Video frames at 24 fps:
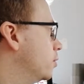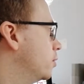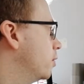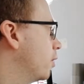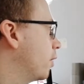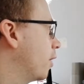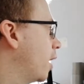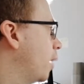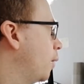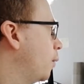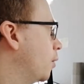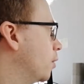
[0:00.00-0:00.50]
Not
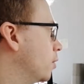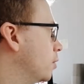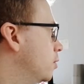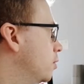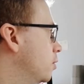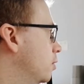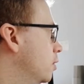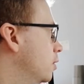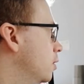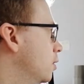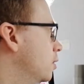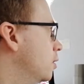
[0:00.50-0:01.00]
that one.
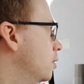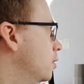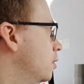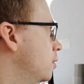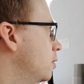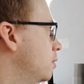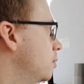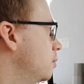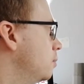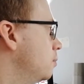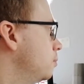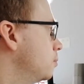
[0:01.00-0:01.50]

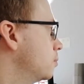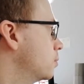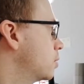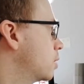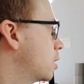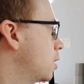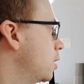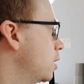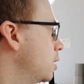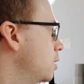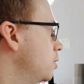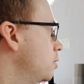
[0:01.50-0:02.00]

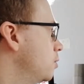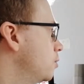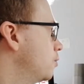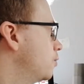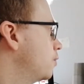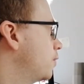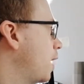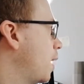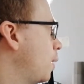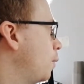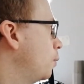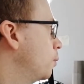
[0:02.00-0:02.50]
Kind of.
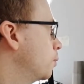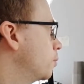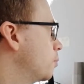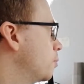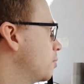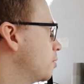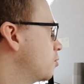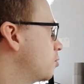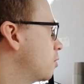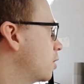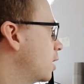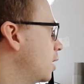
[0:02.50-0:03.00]
That one was a
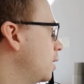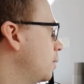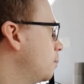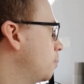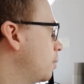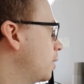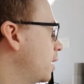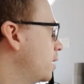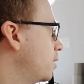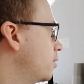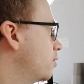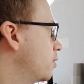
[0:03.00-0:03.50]
bit tricky in
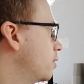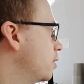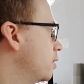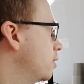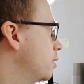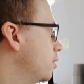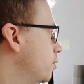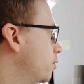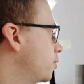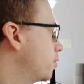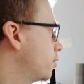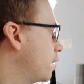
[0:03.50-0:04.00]

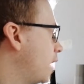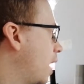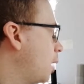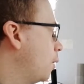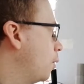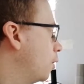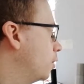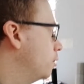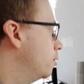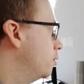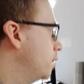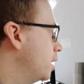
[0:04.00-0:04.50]
places. That
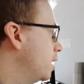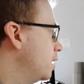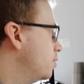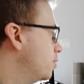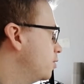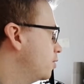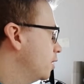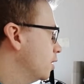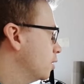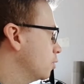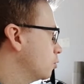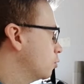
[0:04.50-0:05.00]
one is
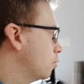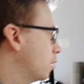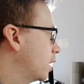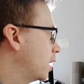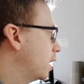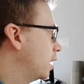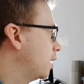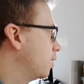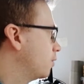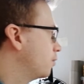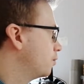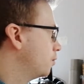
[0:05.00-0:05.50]
still
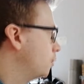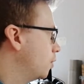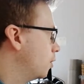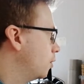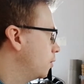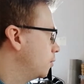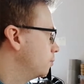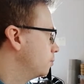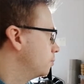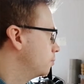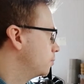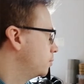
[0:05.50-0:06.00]
tricky. I've not
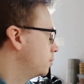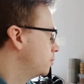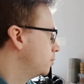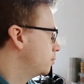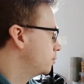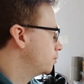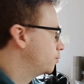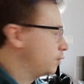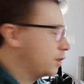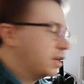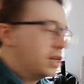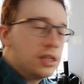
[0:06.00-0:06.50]

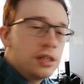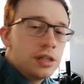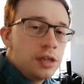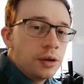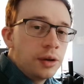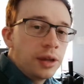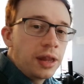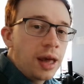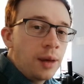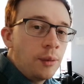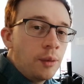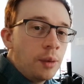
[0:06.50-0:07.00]
finished
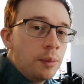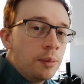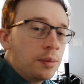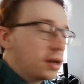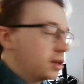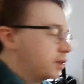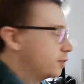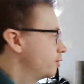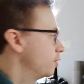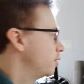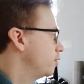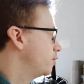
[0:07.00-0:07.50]
doing that one
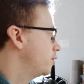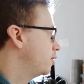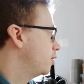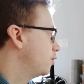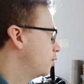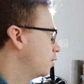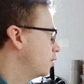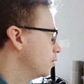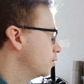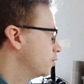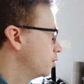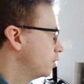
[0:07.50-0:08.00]
because it's
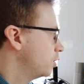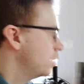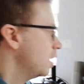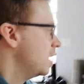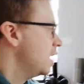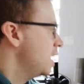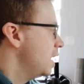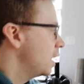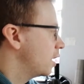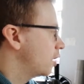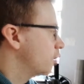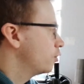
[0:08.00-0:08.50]
difficult to...
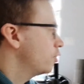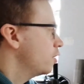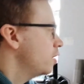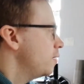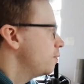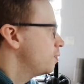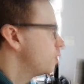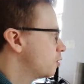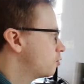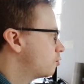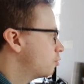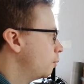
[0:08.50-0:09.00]
Because
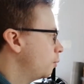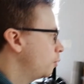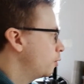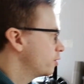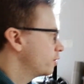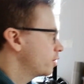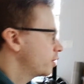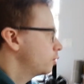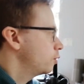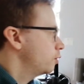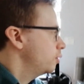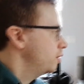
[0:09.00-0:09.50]
the trouble was
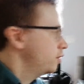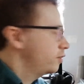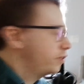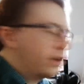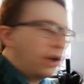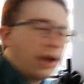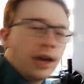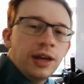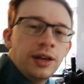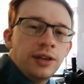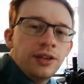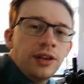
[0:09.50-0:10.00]
I couldn't
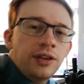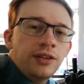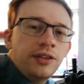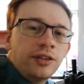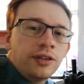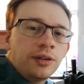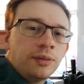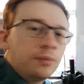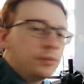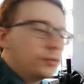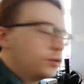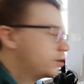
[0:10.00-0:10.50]
decide... This is
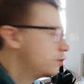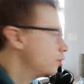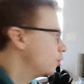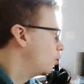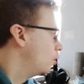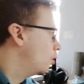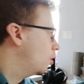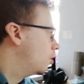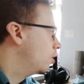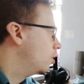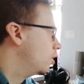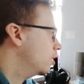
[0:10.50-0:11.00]
a
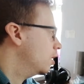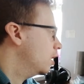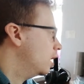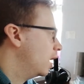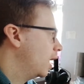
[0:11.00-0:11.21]
door.